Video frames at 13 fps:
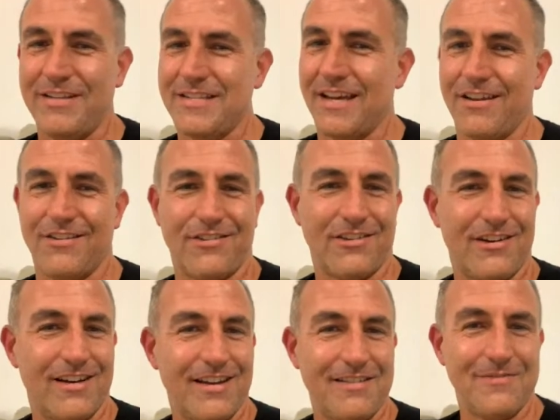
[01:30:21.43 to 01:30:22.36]
Pintail
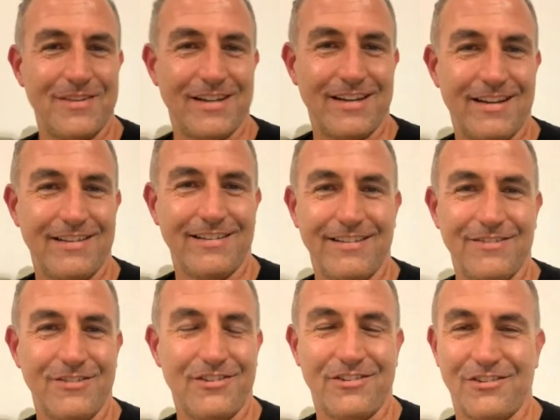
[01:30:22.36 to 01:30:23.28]
design, man,
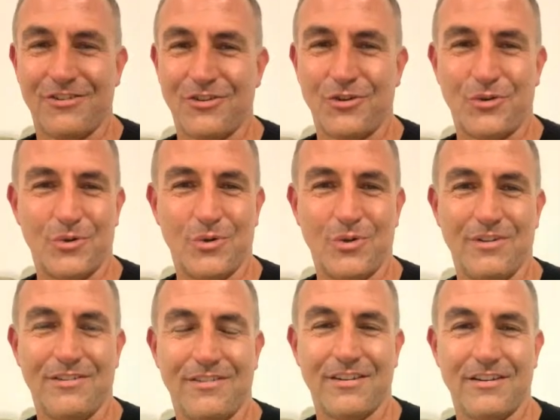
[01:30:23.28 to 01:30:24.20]
it was cool.
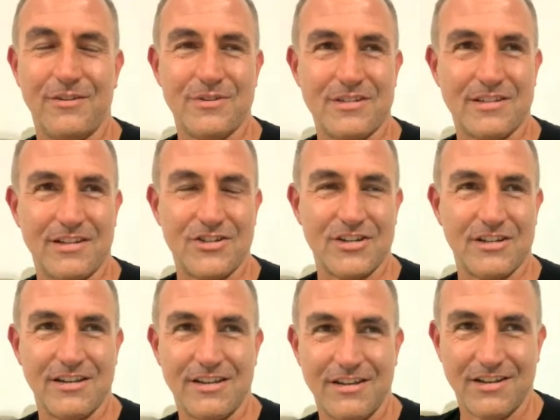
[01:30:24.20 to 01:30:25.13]
It was such
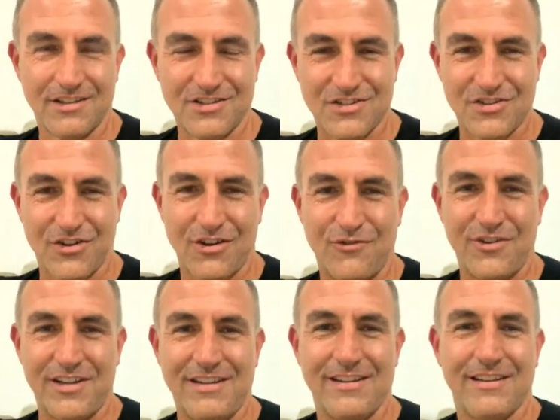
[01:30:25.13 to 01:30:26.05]
a
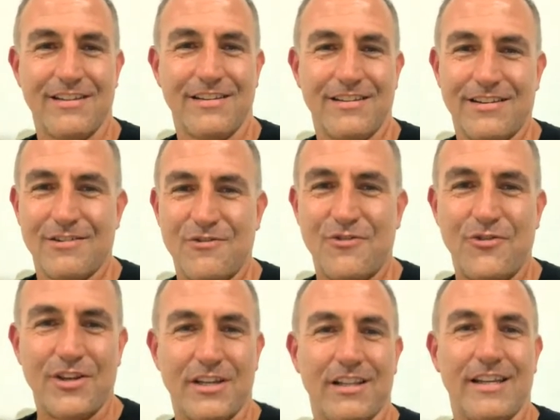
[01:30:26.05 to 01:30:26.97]
surfy
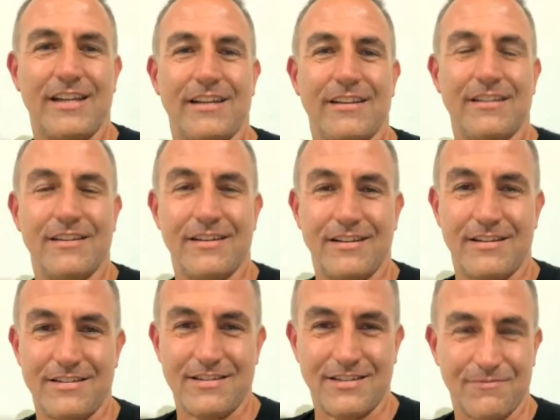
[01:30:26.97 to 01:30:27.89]
feeling,
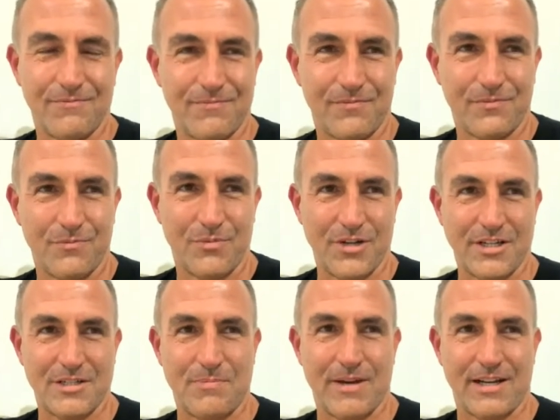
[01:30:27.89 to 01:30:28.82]
and
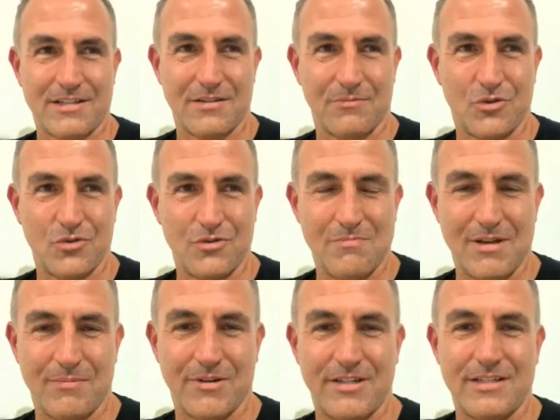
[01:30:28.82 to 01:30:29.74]
brings back some good
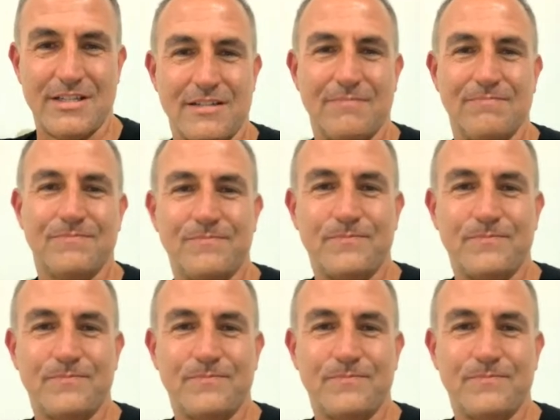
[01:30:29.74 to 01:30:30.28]
memories.